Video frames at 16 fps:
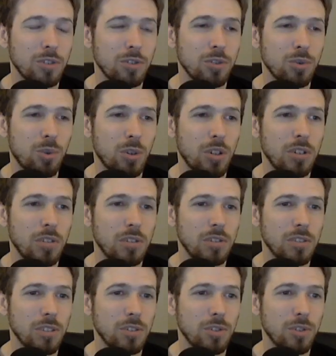
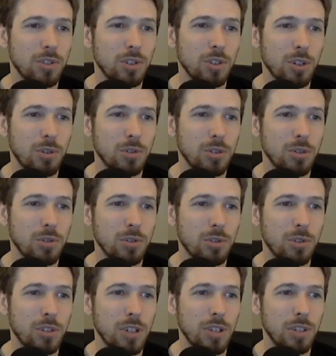Zorn is your go-to to
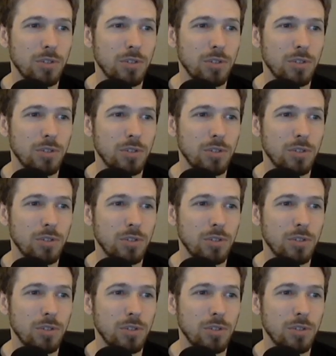create